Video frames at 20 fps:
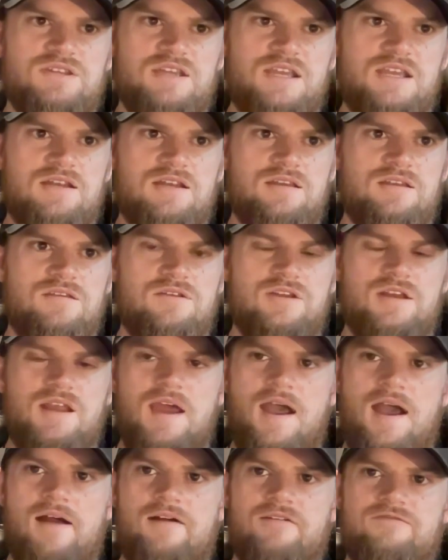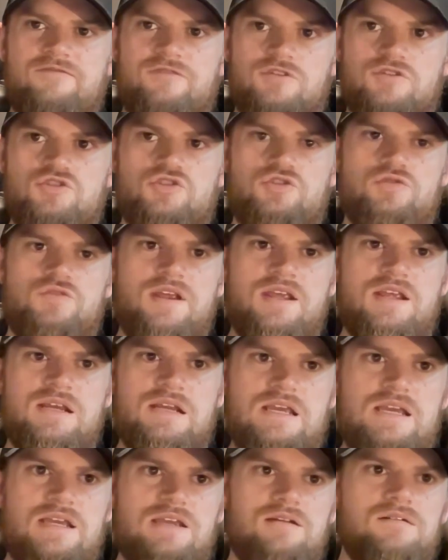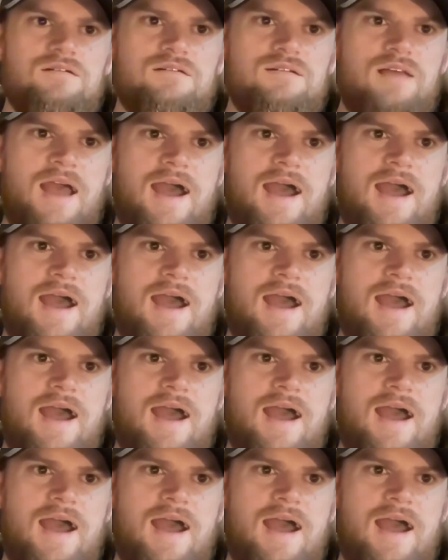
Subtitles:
data that you can have for training